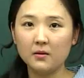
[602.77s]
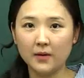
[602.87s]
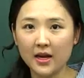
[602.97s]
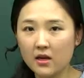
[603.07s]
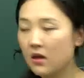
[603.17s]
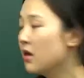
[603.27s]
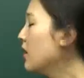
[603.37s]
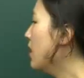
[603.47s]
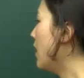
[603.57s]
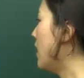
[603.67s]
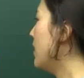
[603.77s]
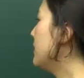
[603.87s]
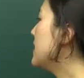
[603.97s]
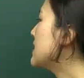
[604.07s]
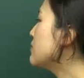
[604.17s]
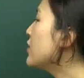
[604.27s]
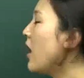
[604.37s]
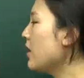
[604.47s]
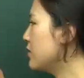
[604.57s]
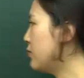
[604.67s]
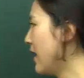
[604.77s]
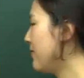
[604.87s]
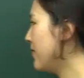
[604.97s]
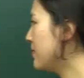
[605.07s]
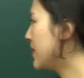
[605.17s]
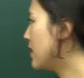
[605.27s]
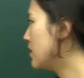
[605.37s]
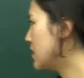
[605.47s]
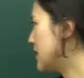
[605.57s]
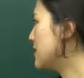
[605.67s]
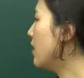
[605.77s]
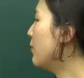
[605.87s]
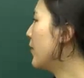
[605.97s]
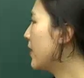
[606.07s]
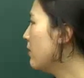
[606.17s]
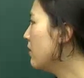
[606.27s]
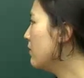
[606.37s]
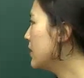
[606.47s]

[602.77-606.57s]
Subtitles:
right? We can't graph it because it's not real.